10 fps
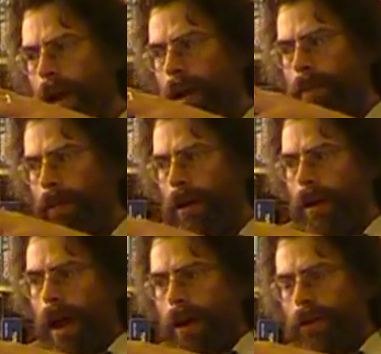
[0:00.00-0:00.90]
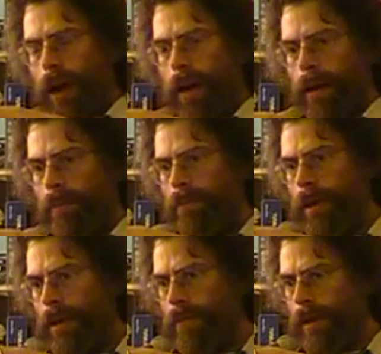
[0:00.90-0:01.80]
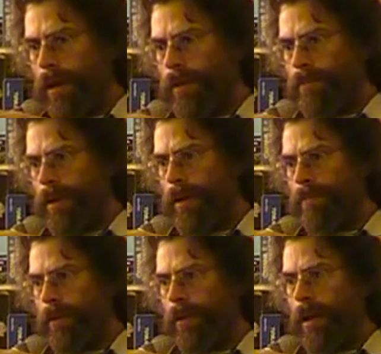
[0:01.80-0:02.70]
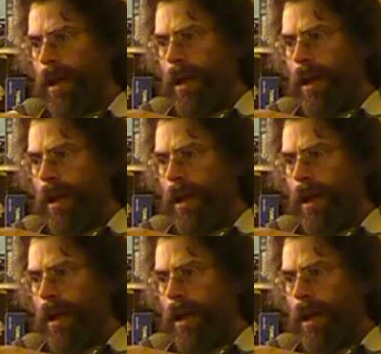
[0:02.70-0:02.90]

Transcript: and I'm going to not try to compete with other people